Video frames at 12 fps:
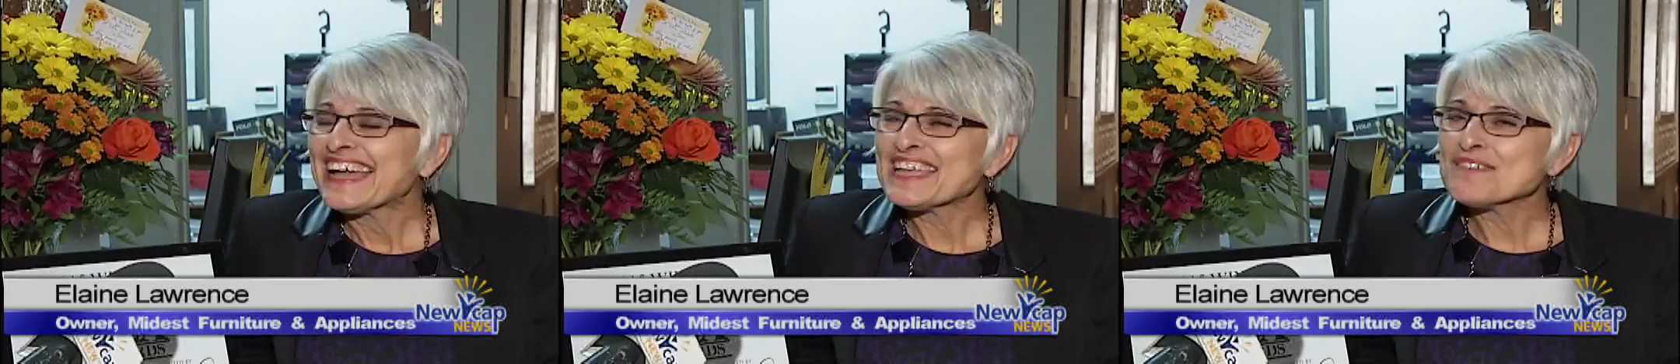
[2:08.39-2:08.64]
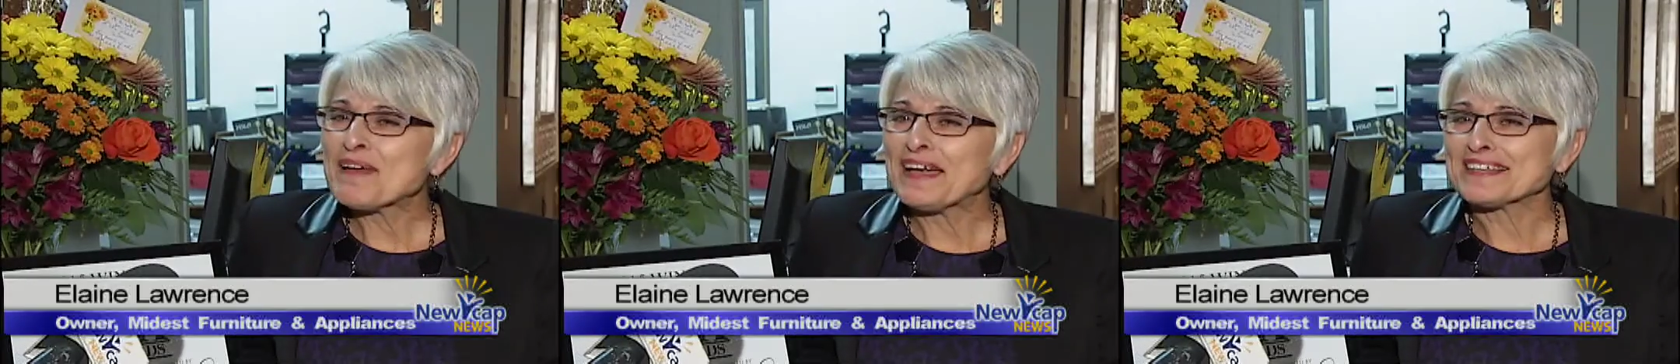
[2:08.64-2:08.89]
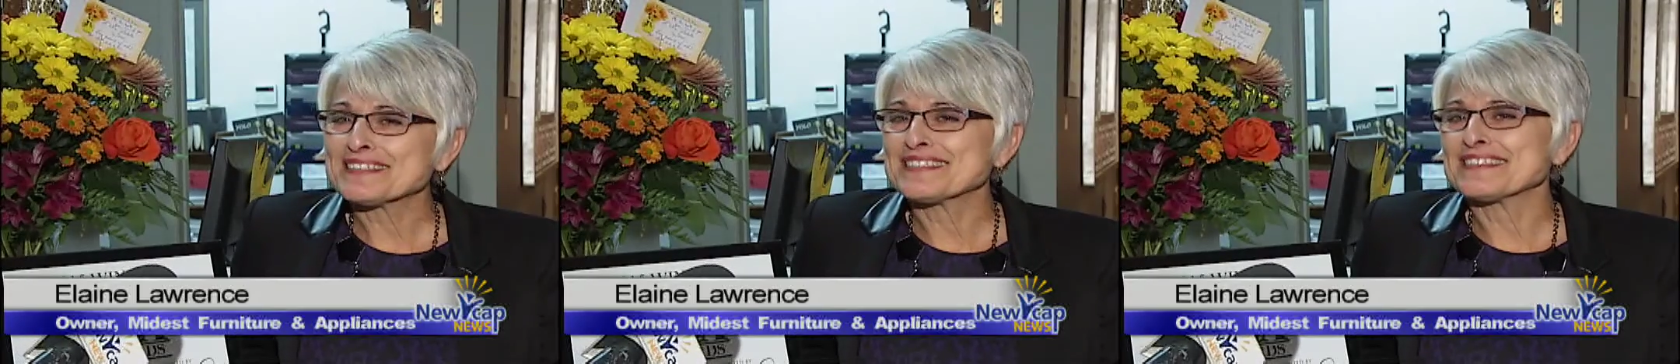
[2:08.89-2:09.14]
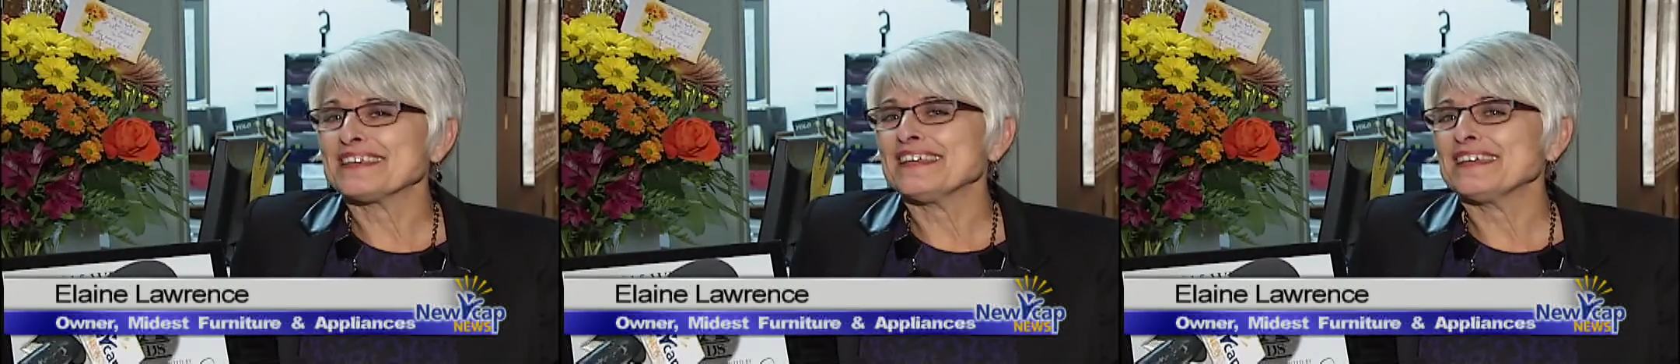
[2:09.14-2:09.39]

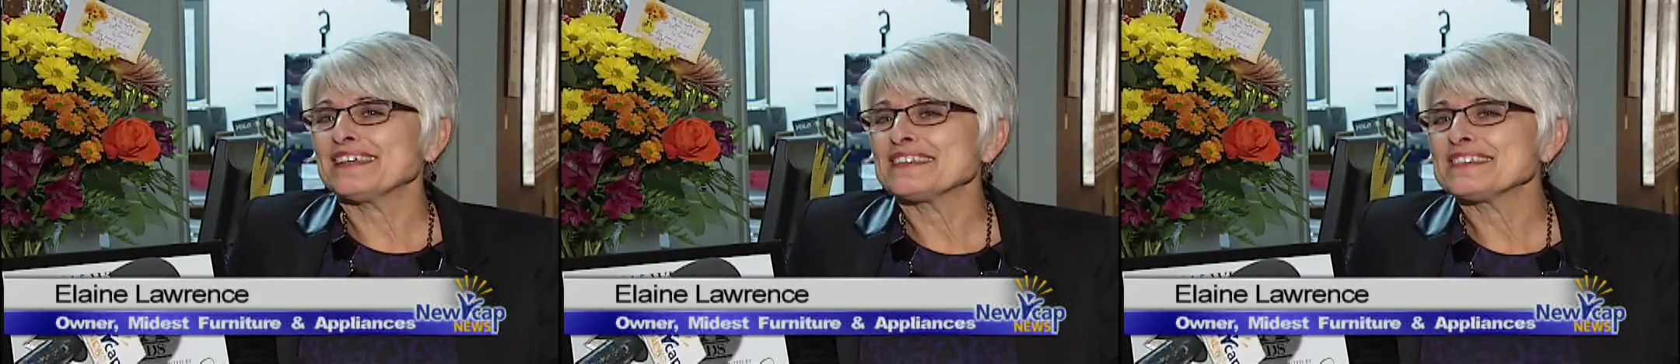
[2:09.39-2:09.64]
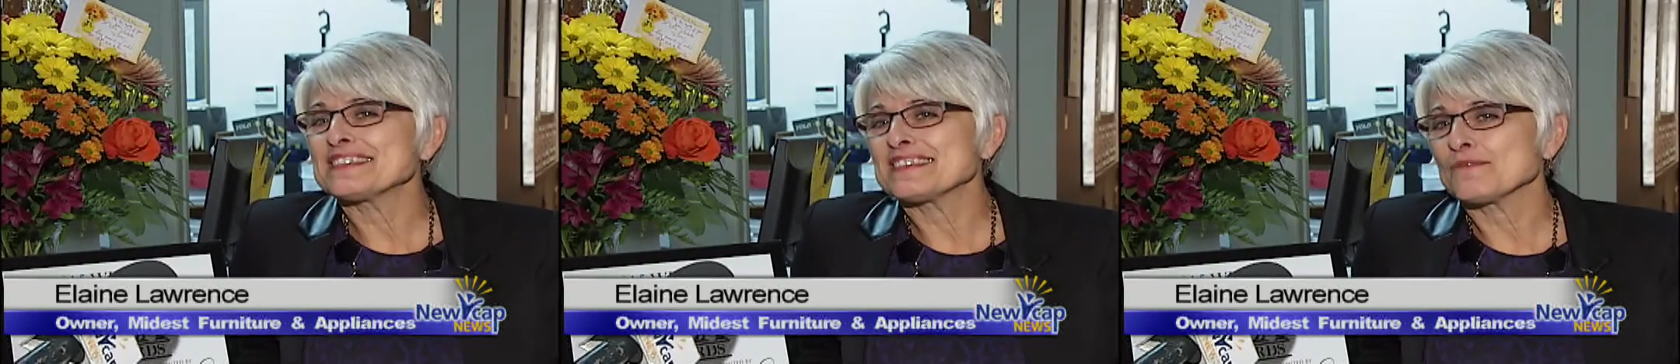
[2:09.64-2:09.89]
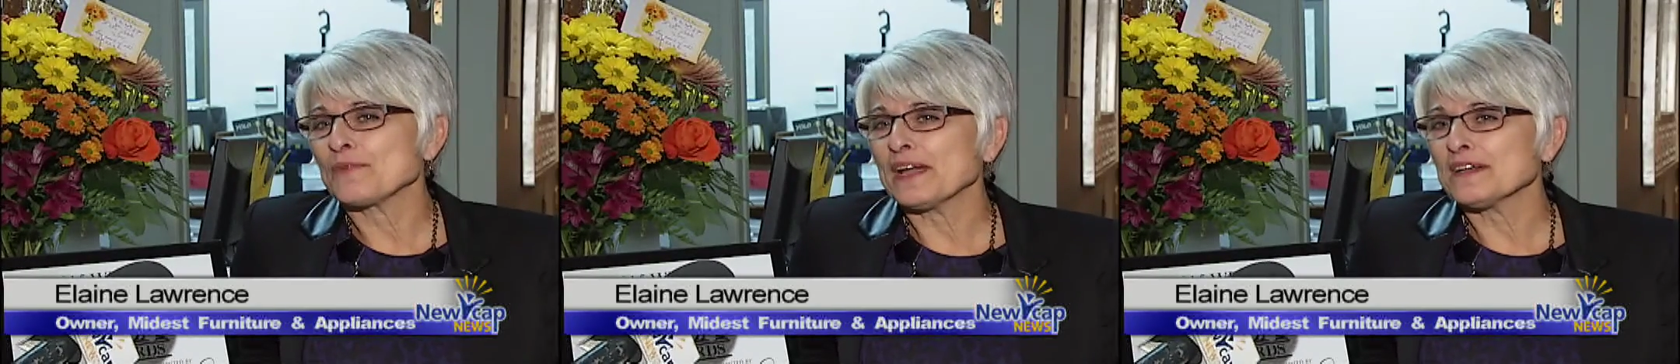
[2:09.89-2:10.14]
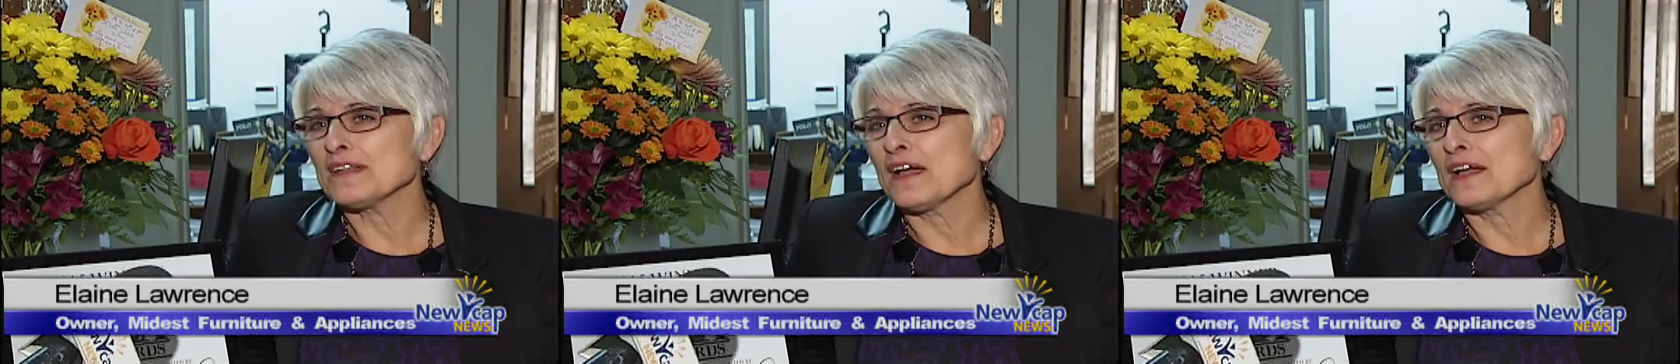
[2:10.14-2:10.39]
ABEX is
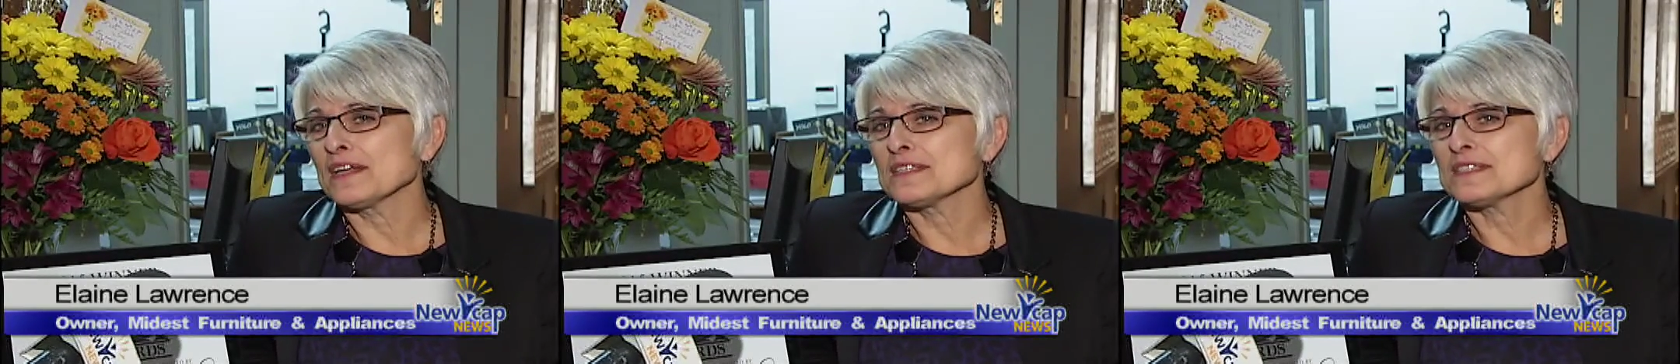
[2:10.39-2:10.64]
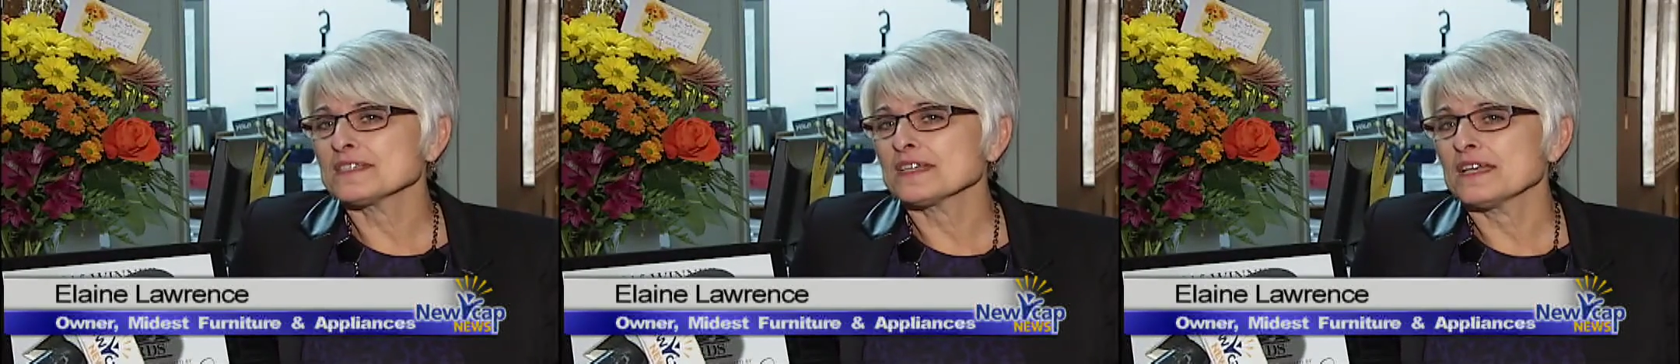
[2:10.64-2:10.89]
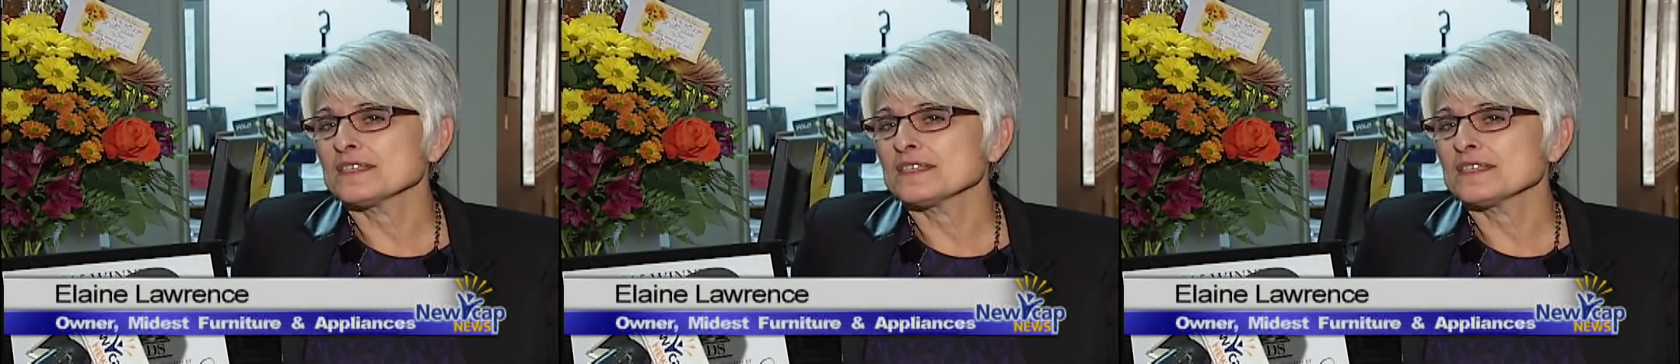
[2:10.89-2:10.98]
recognized